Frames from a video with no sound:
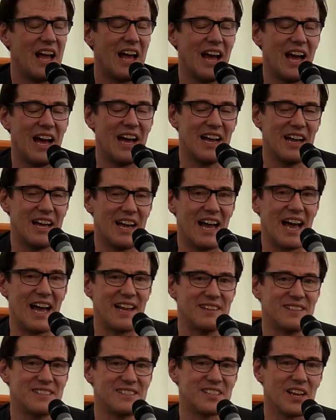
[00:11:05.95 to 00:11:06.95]

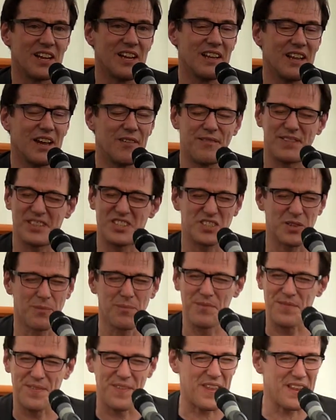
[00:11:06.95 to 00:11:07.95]
And there's
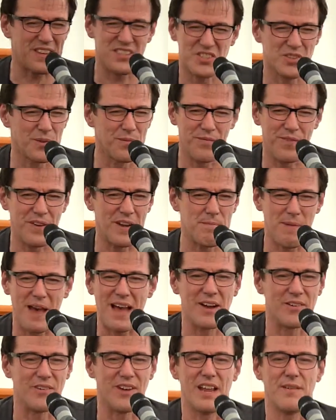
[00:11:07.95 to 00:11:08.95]
something
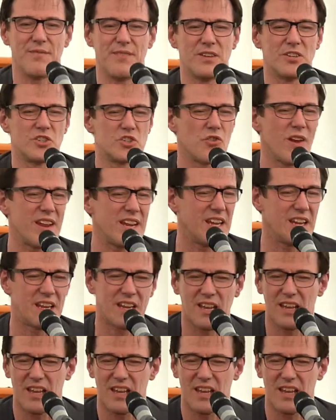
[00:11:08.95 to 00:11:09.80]
about if you drink